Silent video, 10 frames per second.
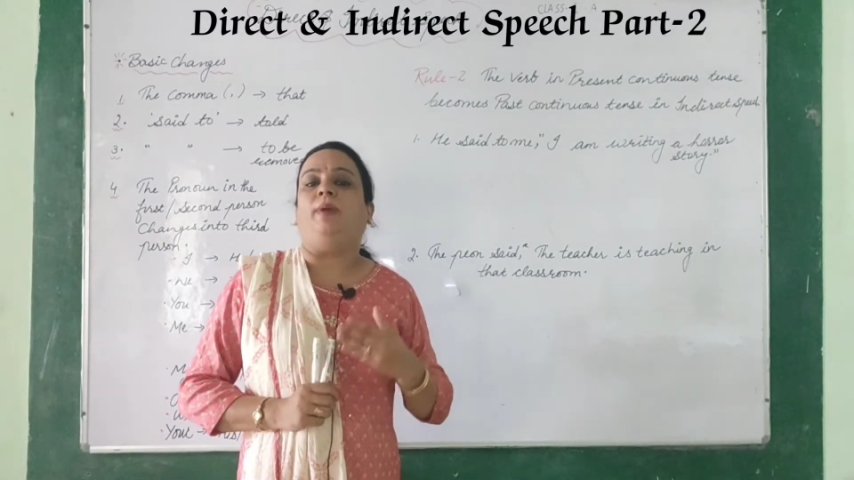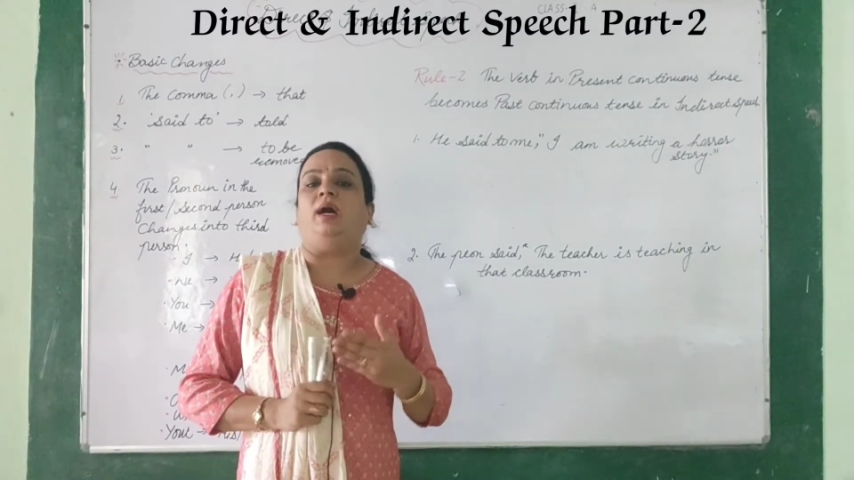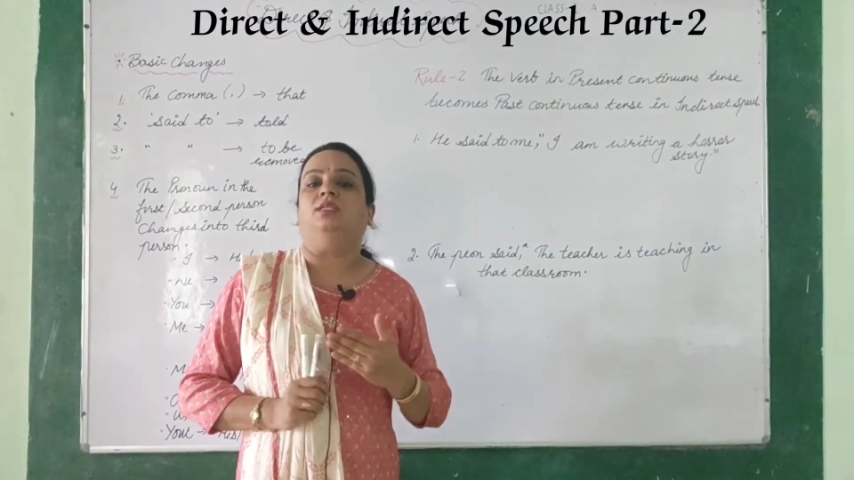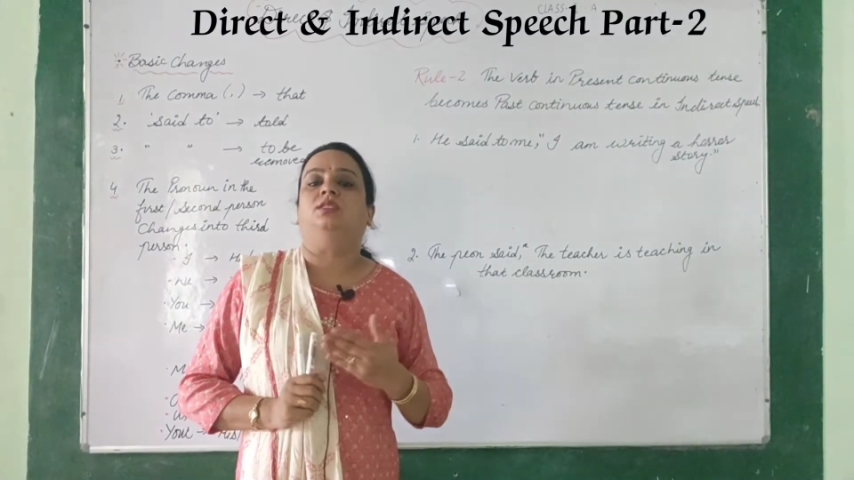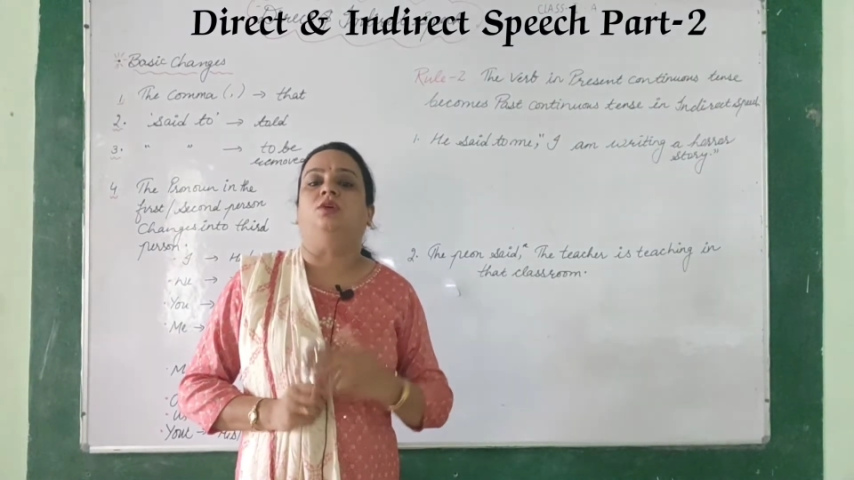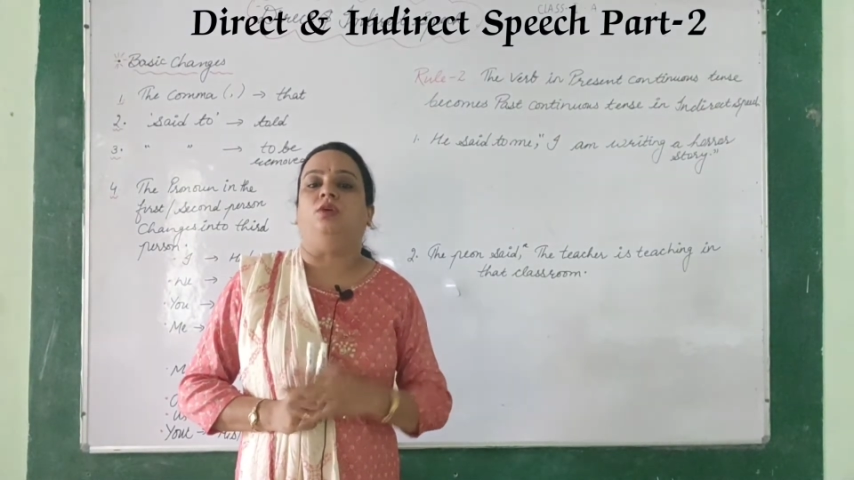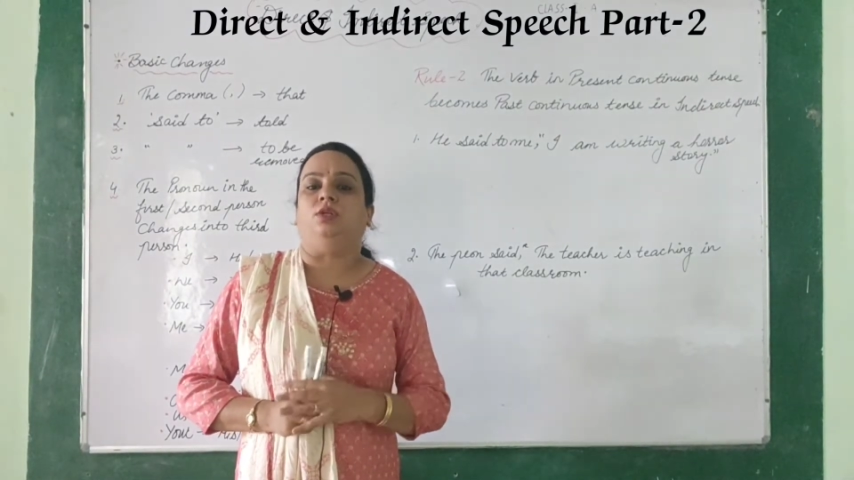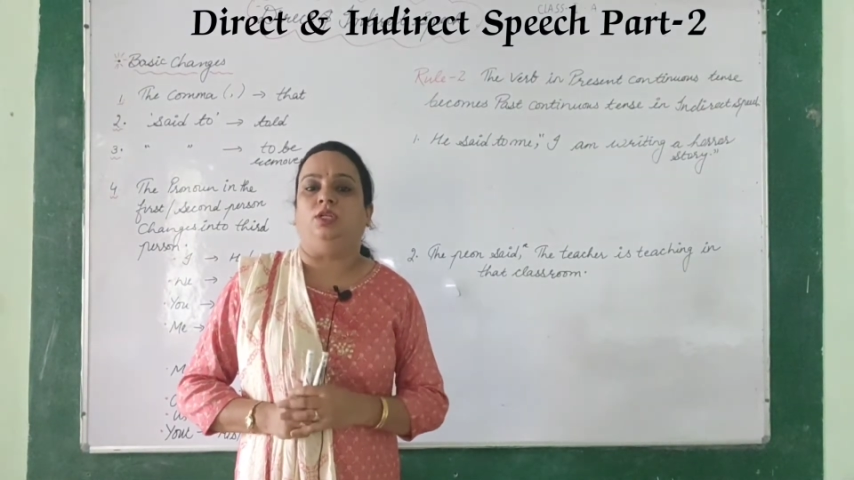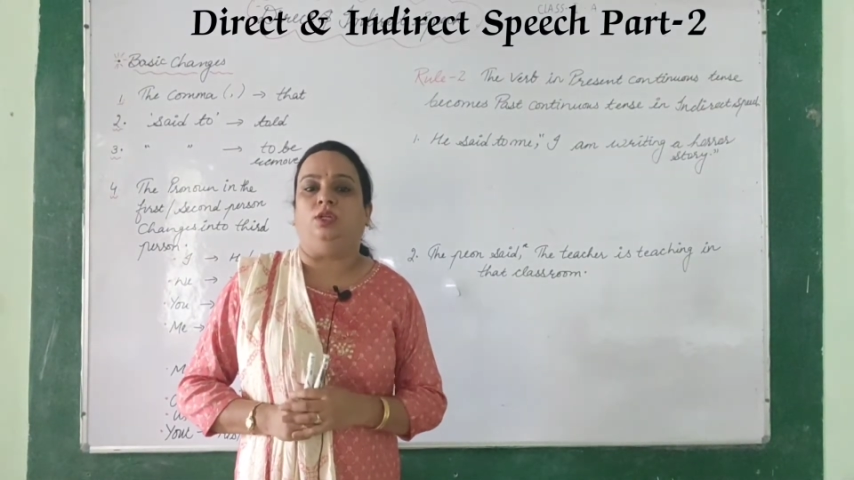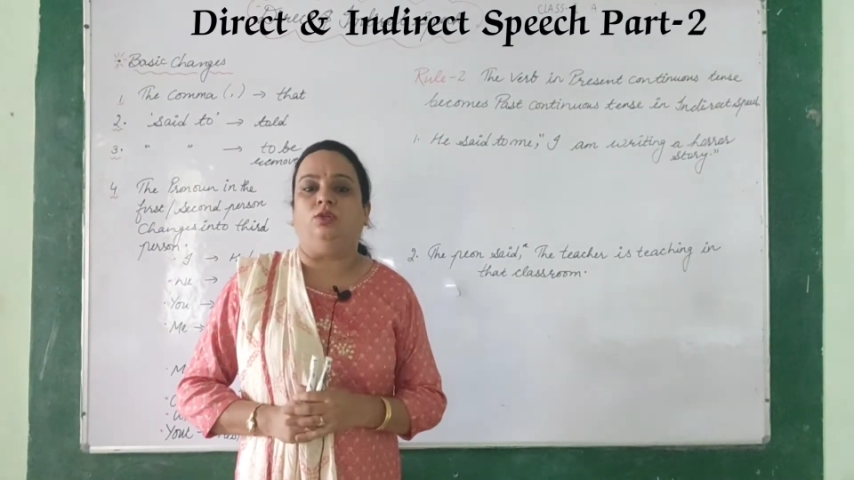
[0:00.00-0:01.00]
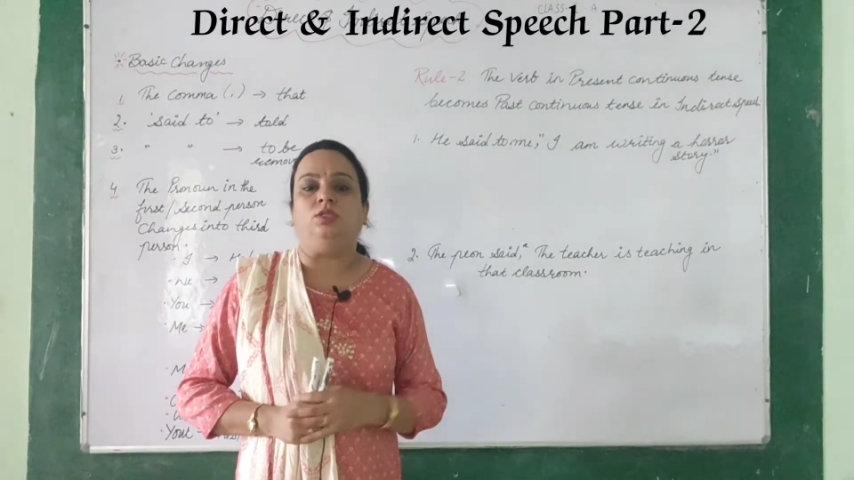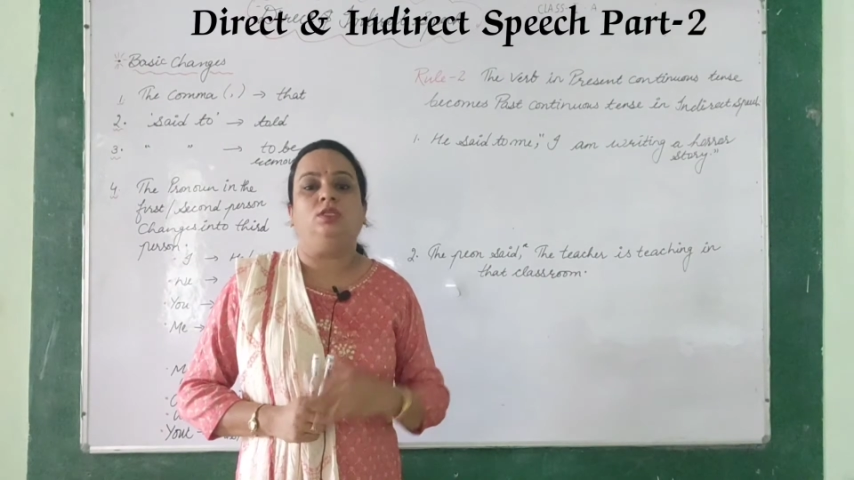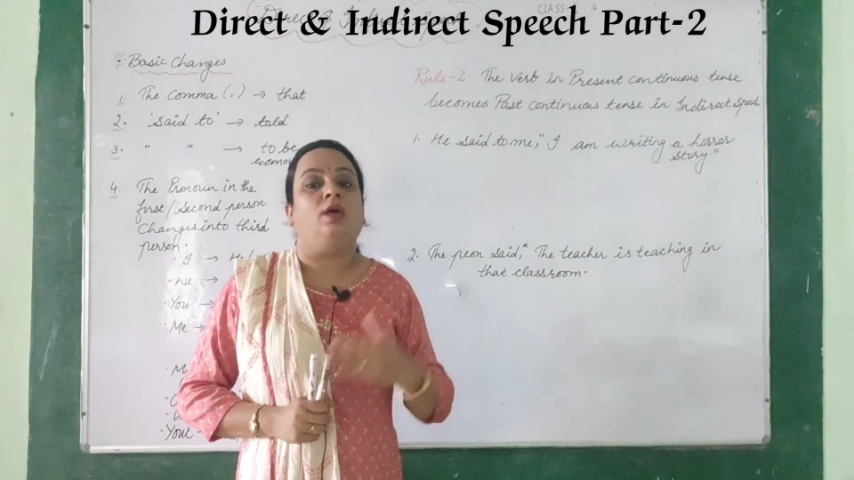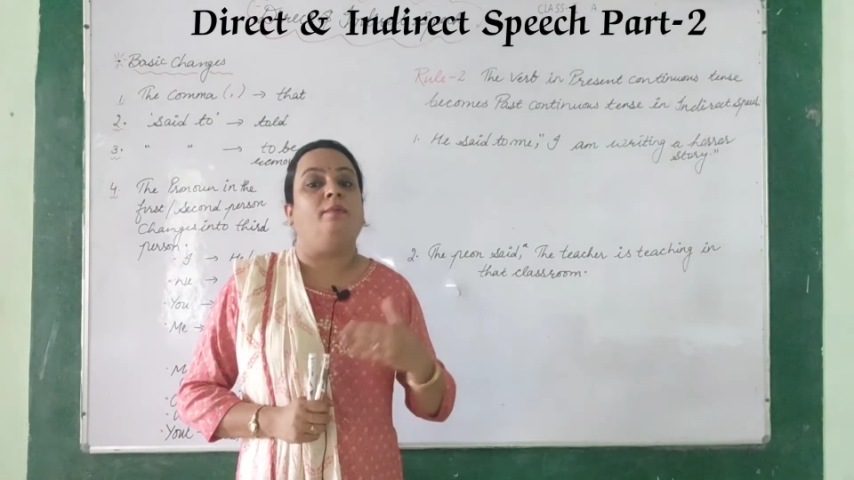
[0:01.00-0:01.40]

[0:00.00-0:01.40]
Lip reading: past continuous,